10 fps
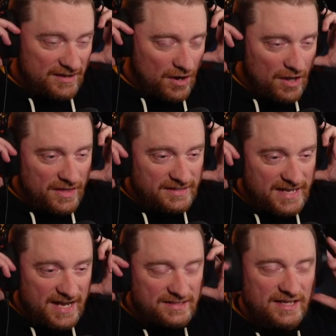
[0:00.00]
On the
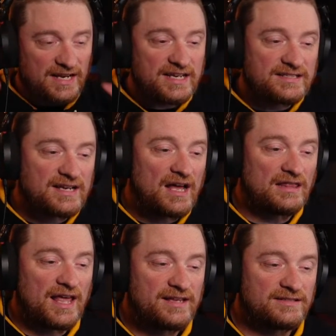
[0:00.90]
days that he's got
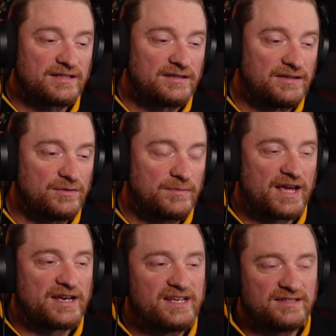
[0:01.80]
less to do,
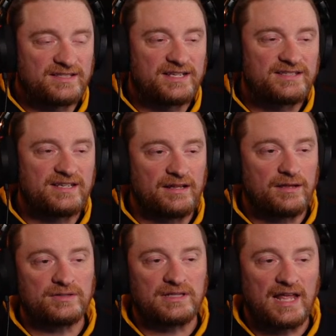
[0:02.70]
man, he sits into
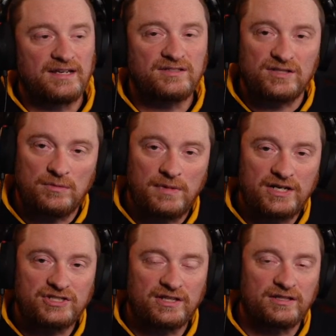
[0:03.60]
those legs so
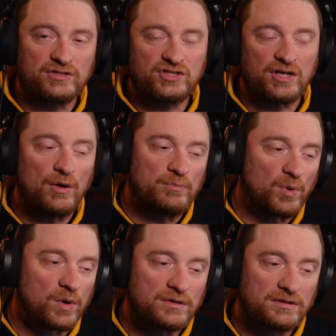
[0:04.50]
much that they're so
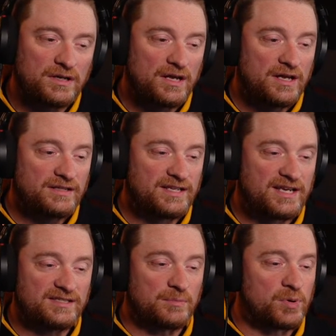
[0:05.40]
important to
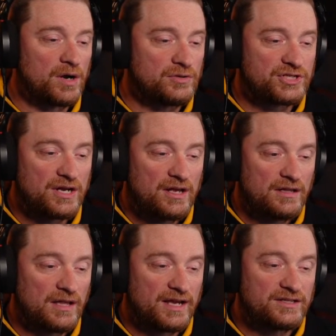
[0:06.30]
his approach.
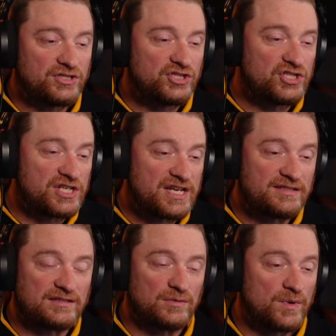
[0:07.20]
Like,
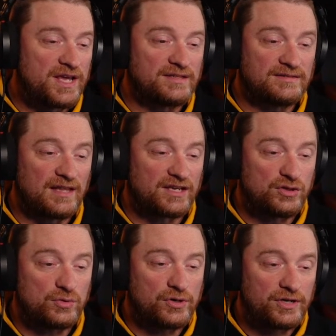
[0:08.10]
geez Louise, like
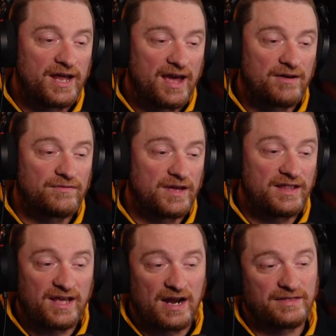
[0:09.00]
you could have,
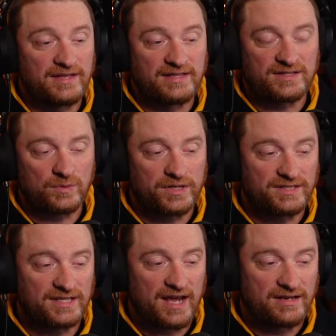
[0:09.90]
and I think that's what he's
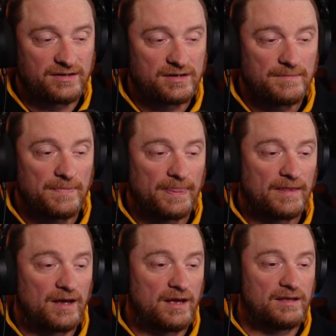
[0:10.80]
saying here.
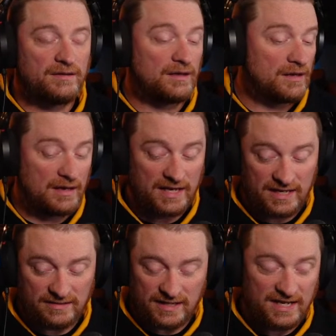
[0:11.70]

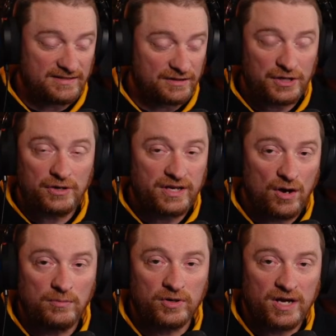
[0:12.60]
He's a 30
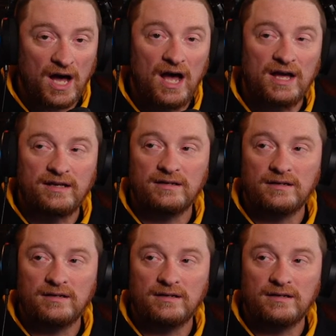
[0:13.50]
homer guy.